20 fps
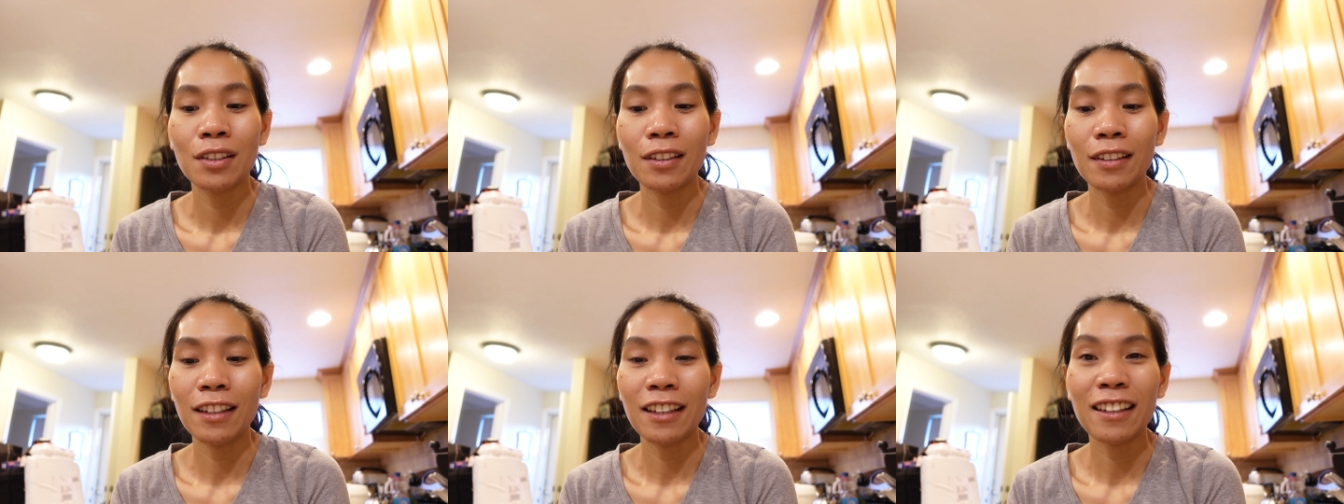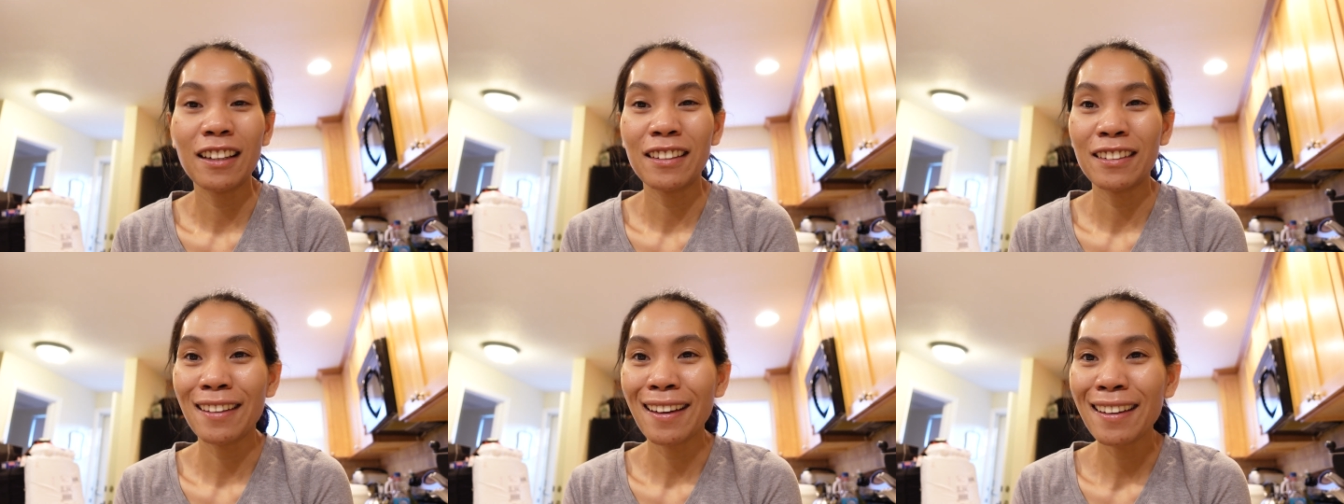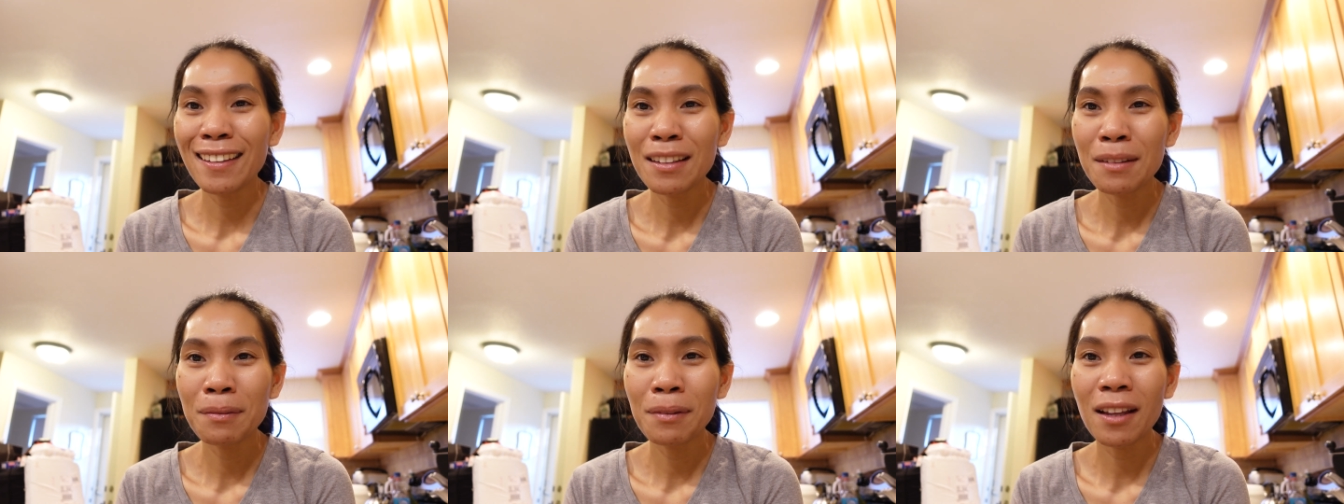like a
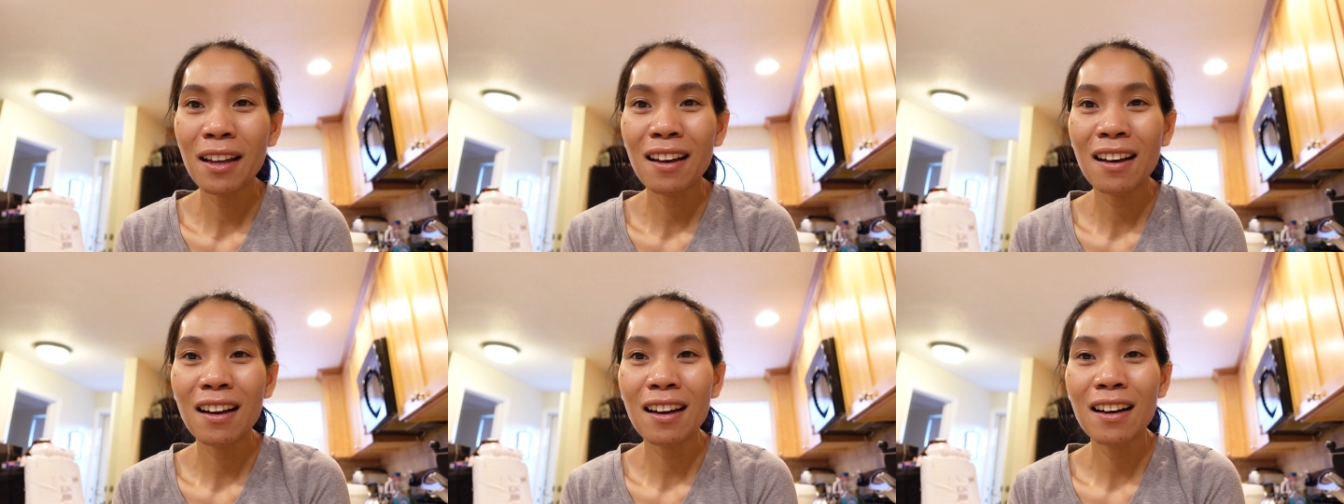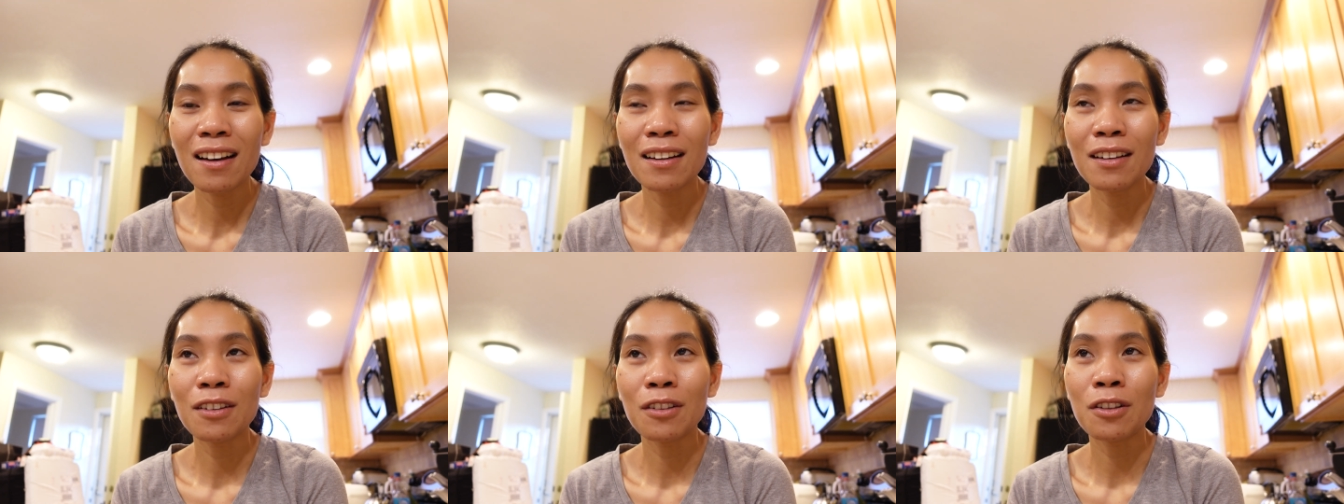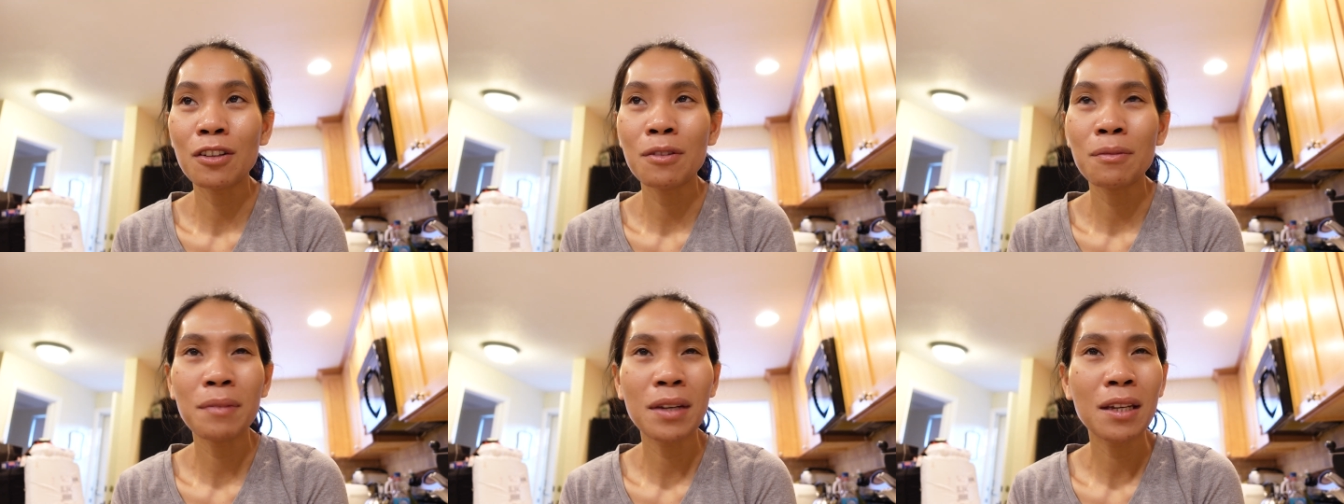daily vlog,
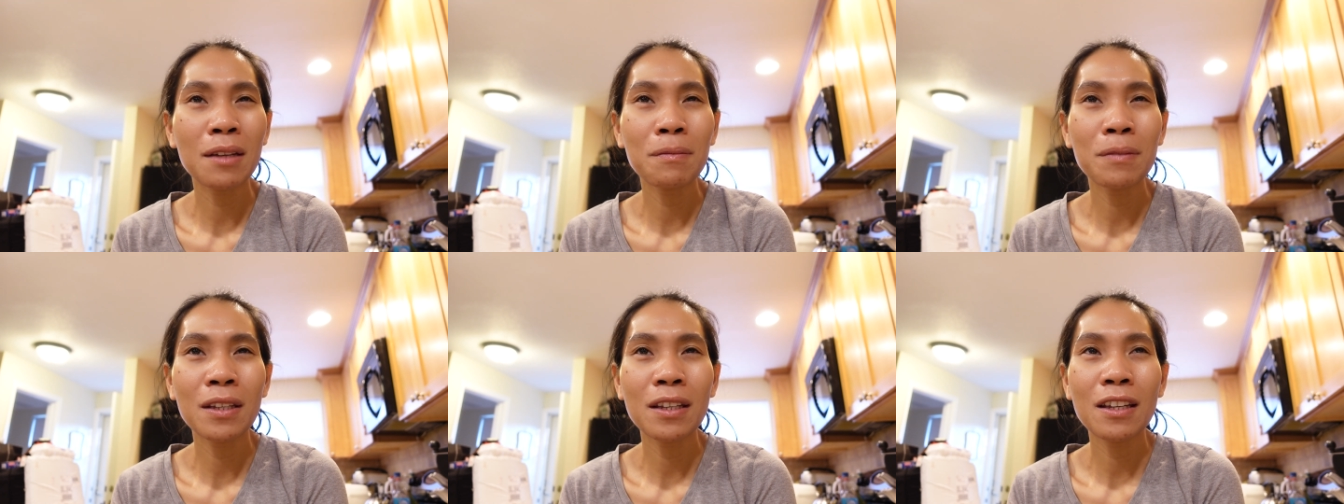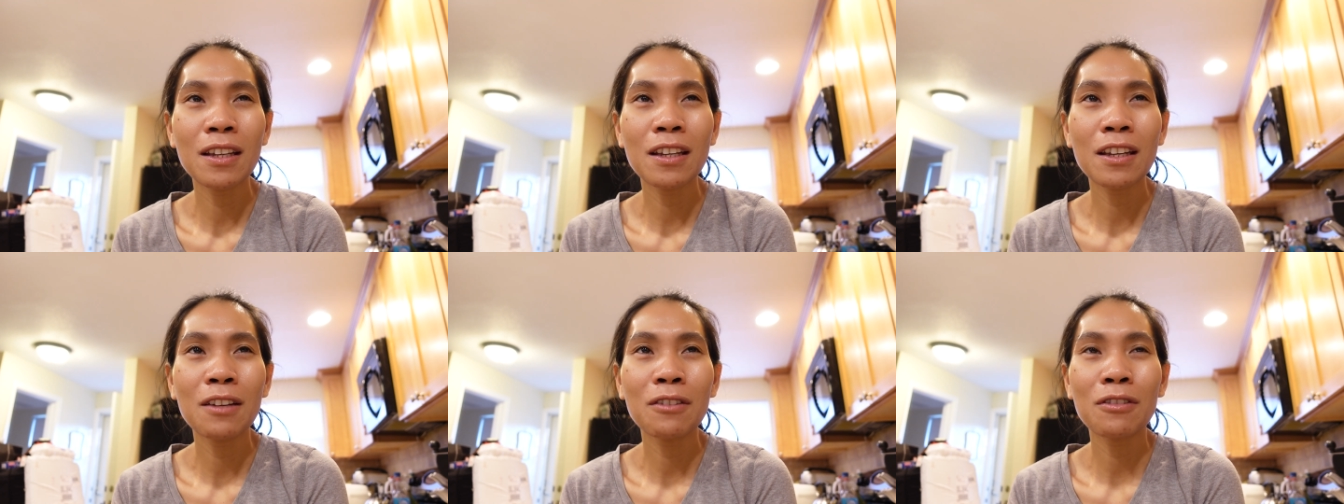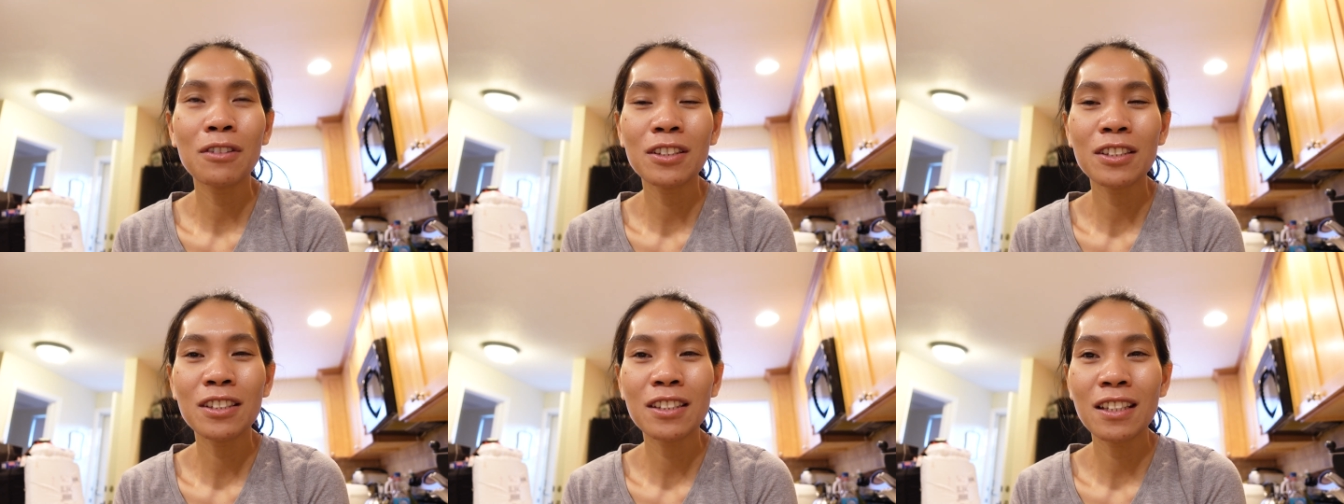or maybe
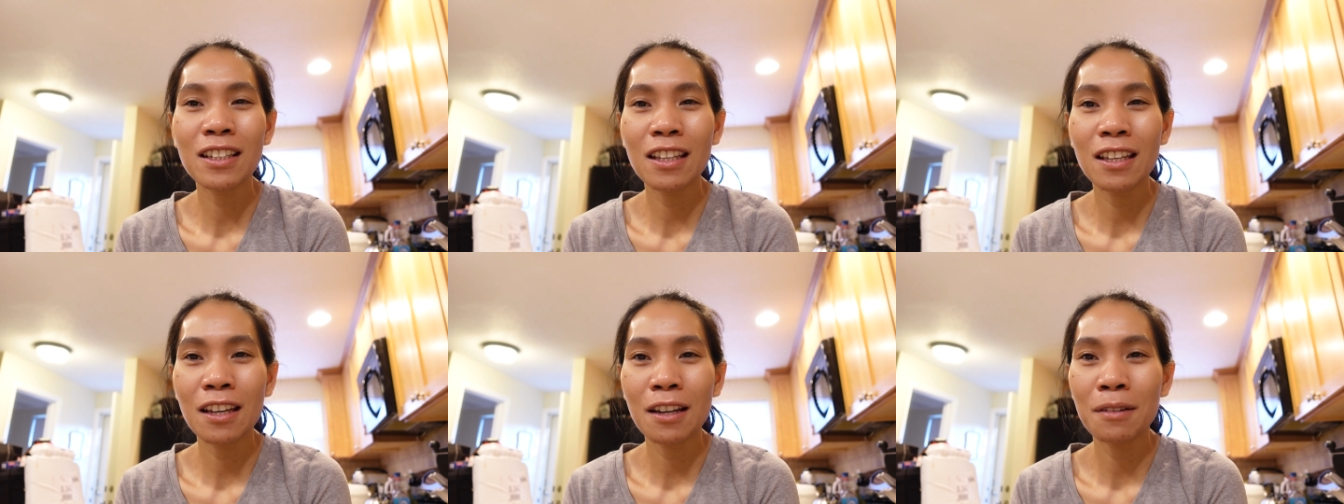we'll see.